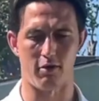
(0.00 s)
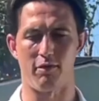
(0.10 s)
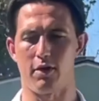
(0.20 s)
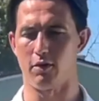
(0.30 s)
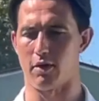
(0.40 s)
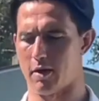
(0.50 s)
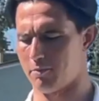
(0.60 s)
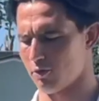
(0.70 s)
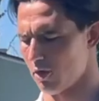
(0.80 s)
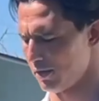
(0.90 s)
video that I'm
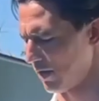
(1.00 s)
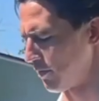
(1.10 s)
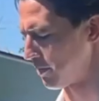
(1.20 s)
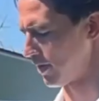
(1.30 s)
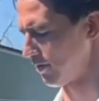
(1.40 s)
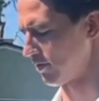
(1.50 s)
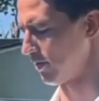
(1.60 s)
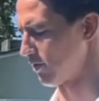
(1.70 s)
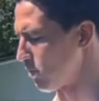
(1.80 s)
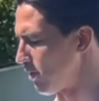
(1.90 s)
sure everybody's
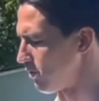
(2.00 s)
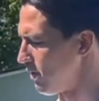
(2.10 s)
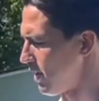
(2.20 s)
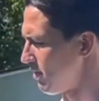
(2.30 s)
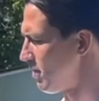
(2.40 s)
seen that's watching this,